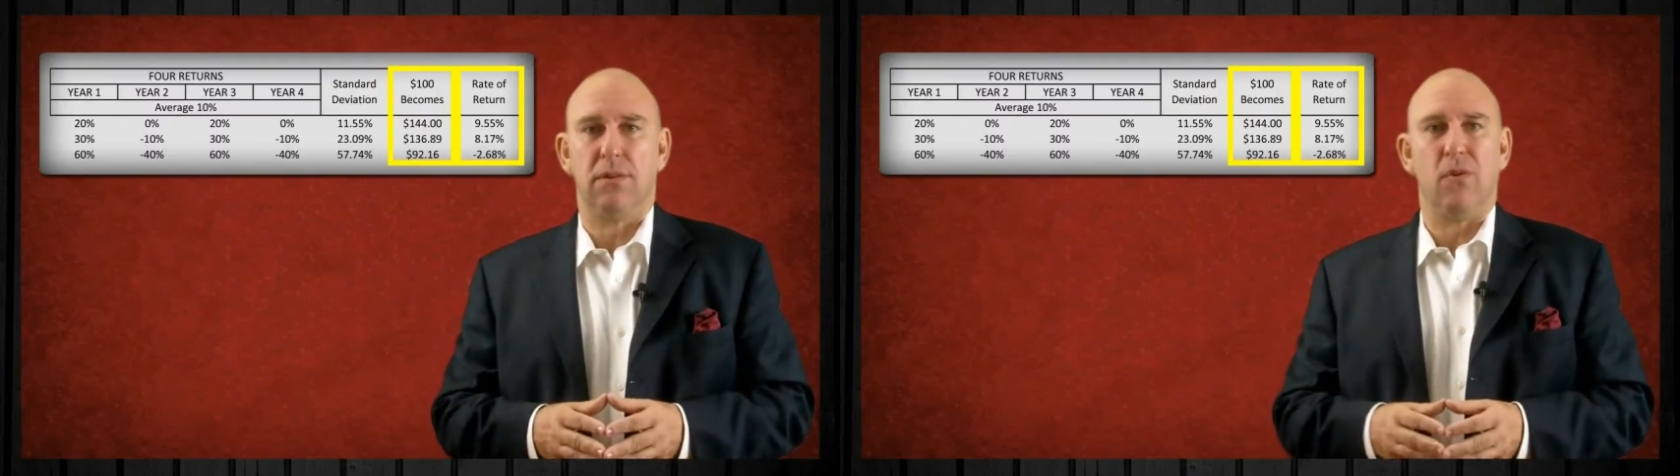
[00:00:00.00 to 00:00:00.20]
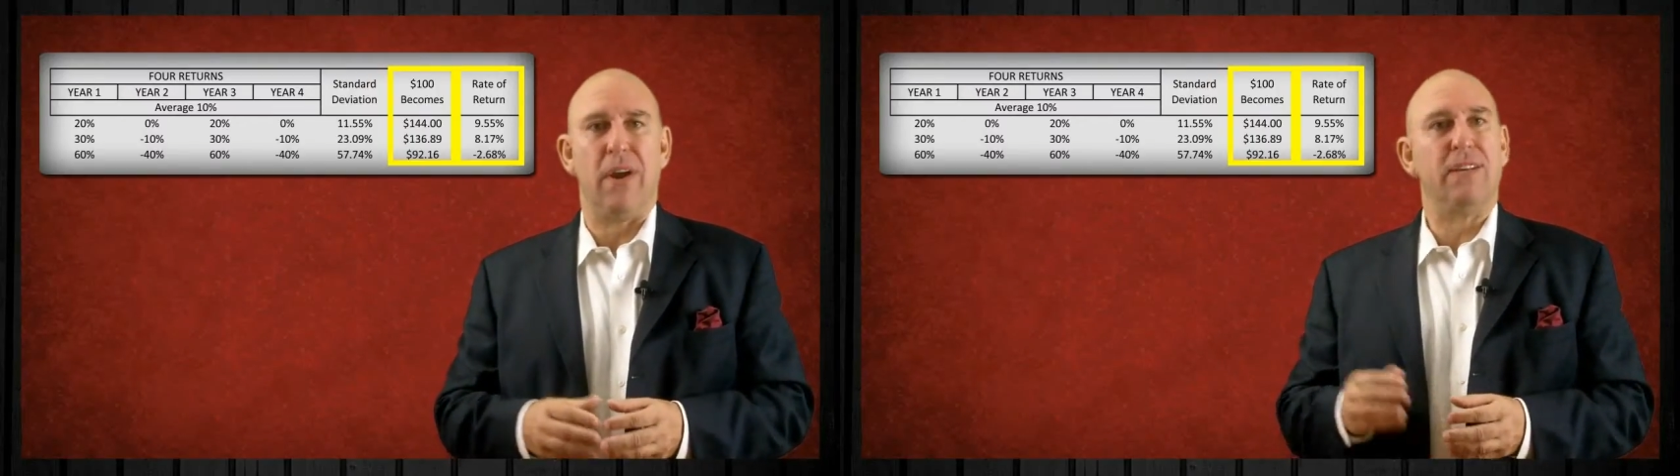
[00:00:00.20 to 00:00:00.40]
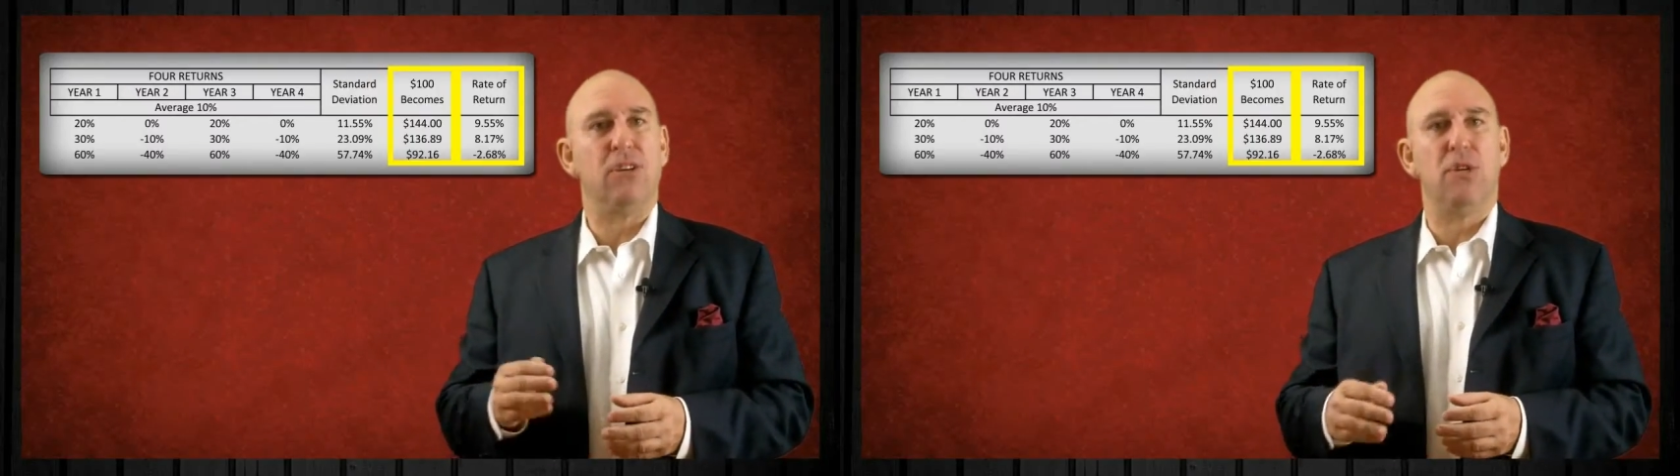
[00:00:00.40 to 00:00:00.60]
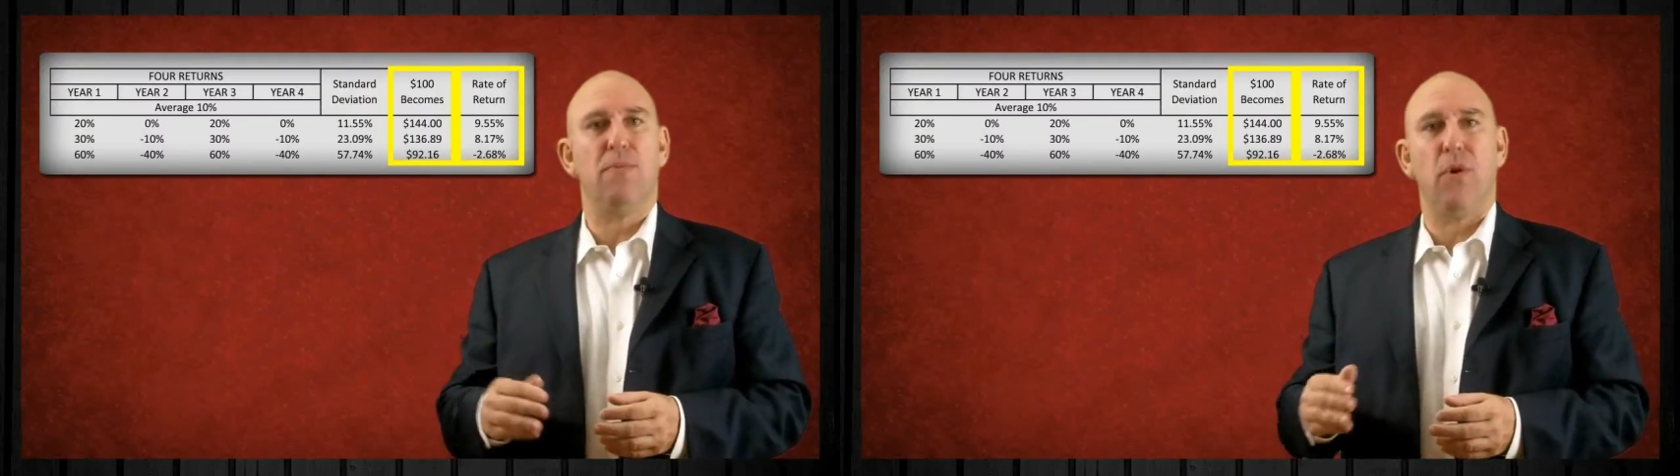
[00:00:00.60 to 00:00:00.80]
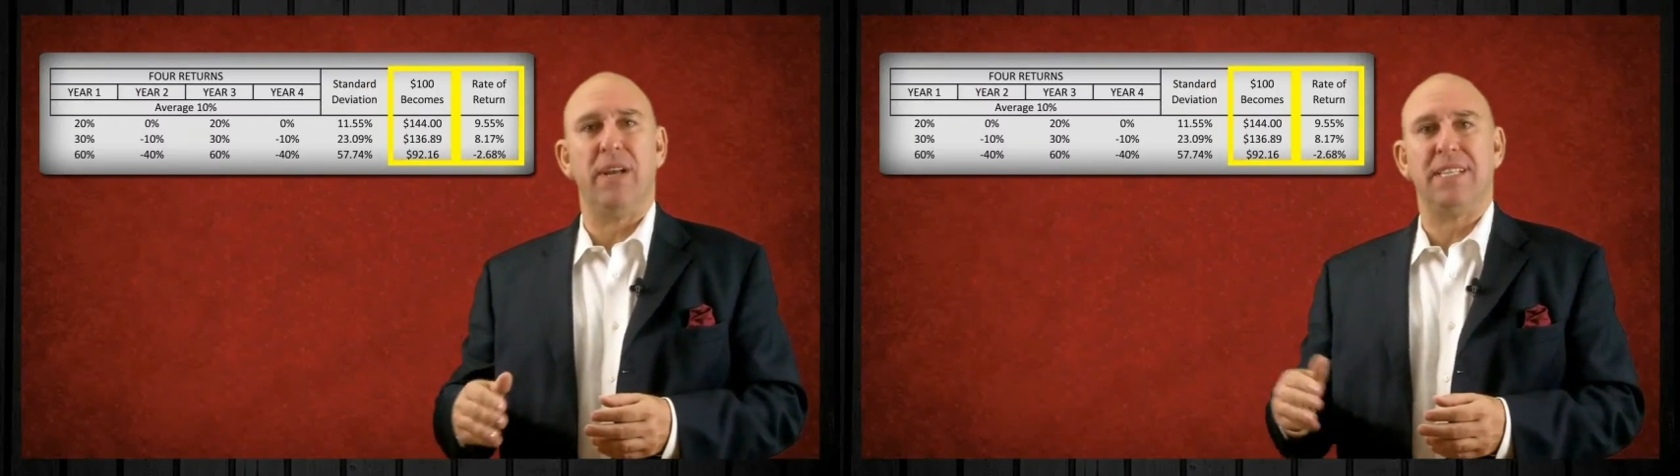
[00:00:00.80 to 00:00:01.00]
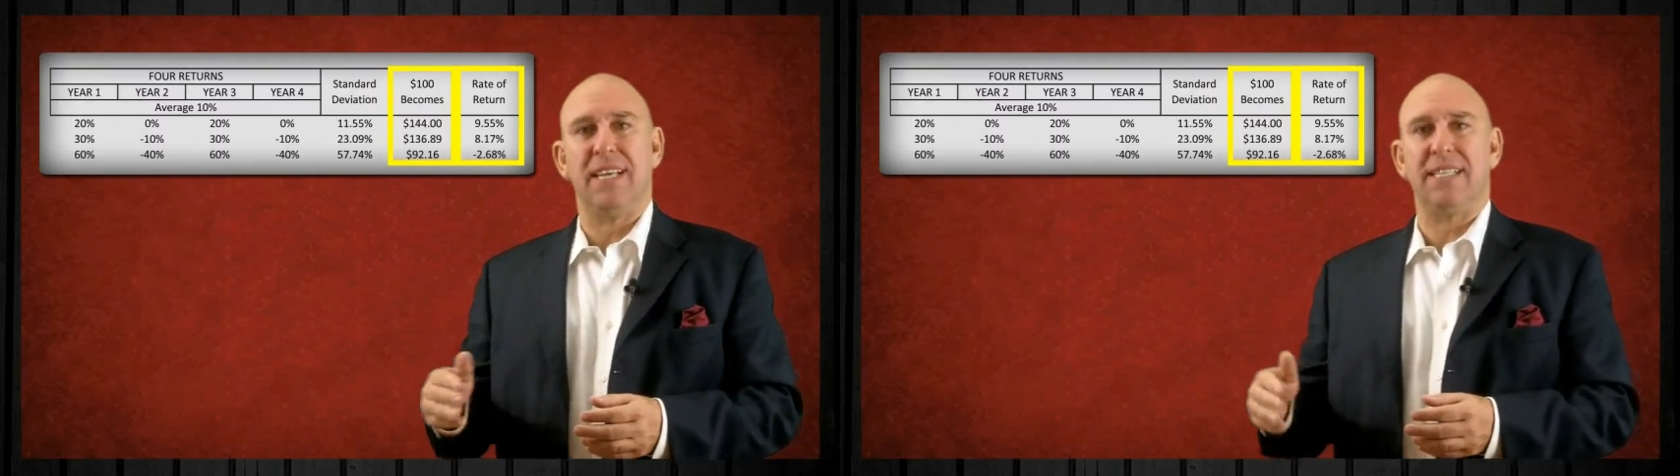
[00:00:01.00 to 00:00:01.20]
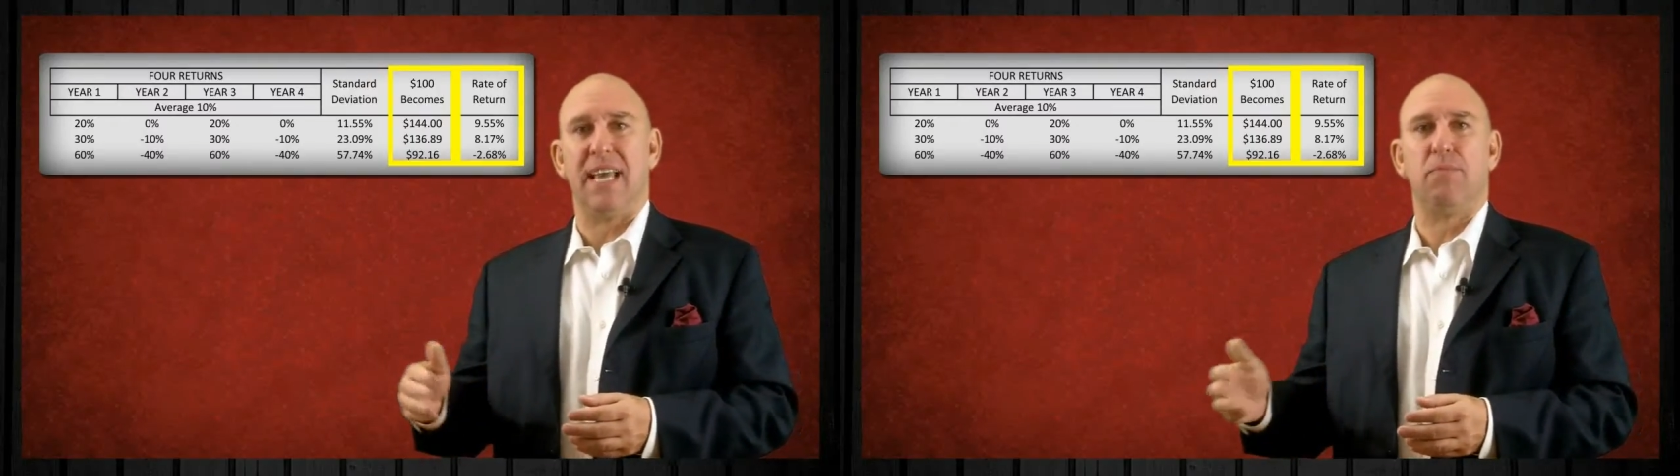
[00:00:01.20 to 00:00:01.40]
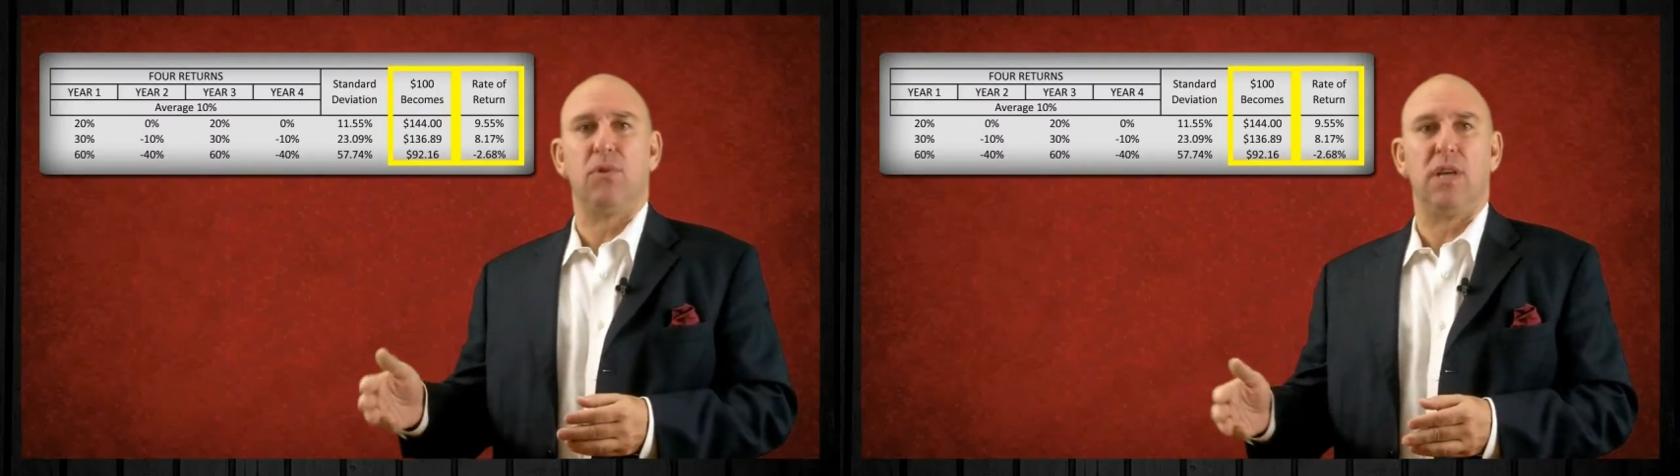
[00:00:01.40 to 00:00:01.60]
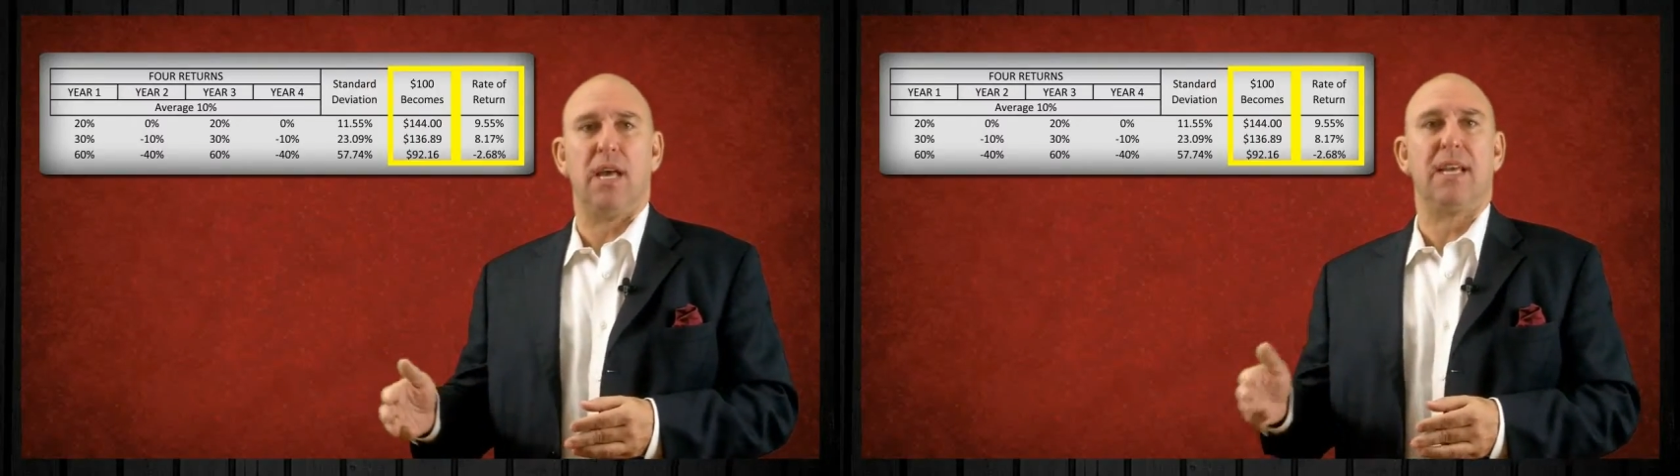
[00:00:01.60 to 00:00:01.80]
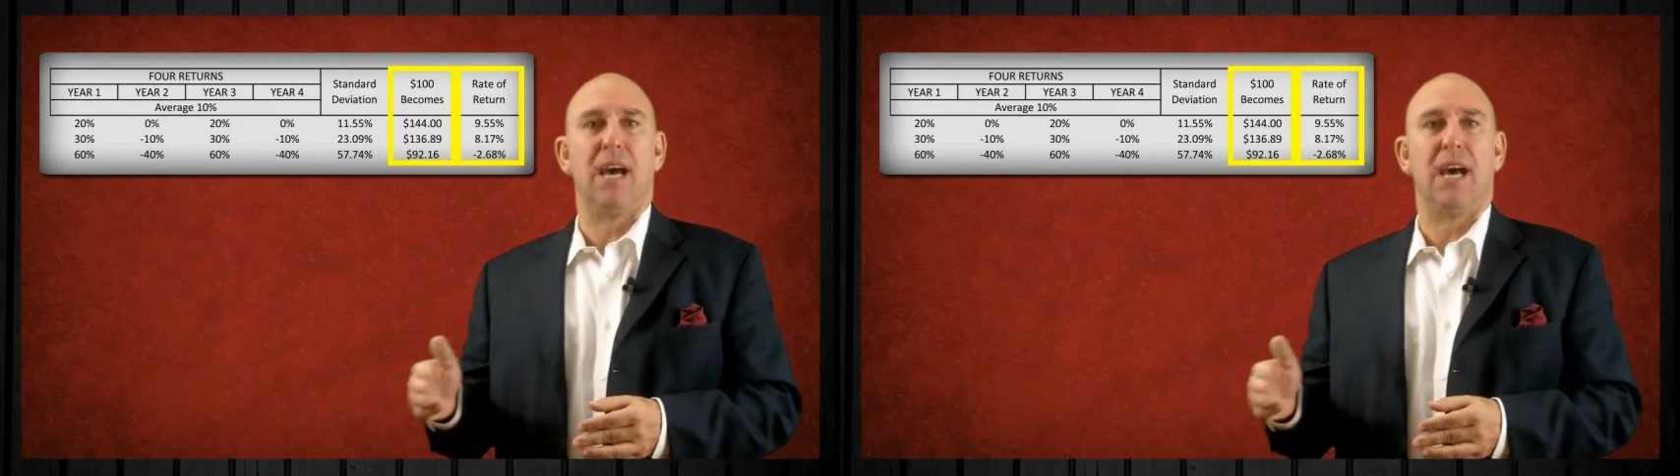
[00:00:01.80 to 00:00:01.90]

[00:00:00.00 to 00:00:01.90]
or a 2.68%